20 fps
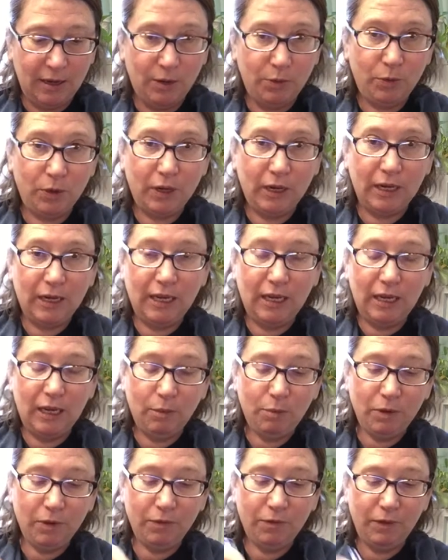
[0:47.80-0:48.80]
We're going to
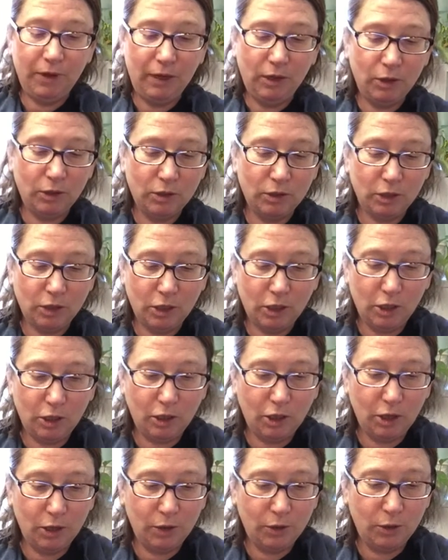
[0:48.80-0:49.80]
keep our fingers
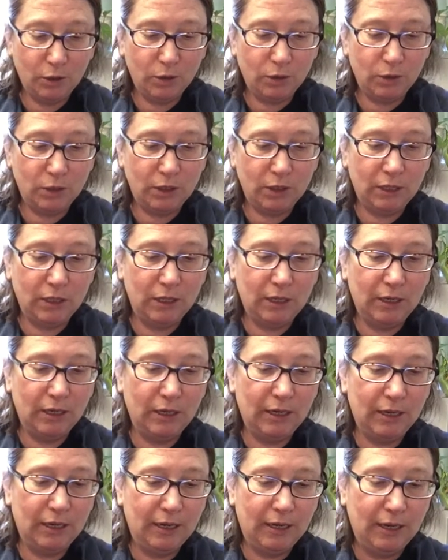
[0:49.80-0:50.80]
closed
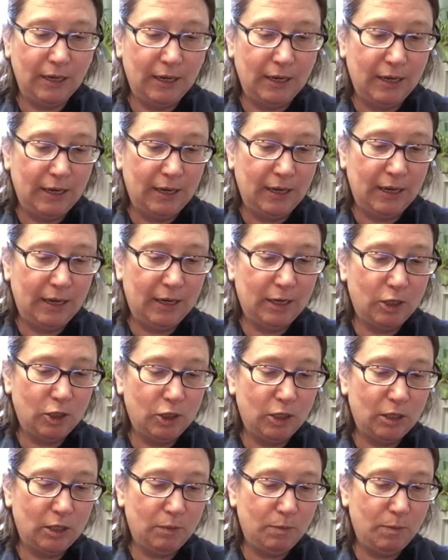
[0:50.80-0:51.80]
and
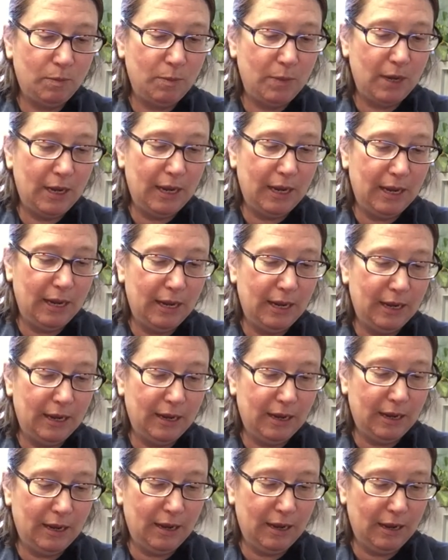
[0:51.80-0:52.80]
just
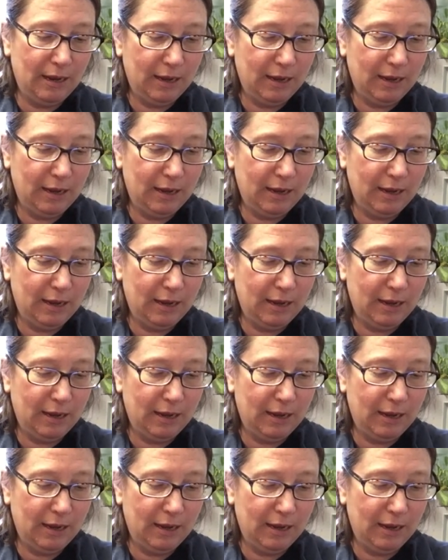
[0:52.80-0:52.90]
make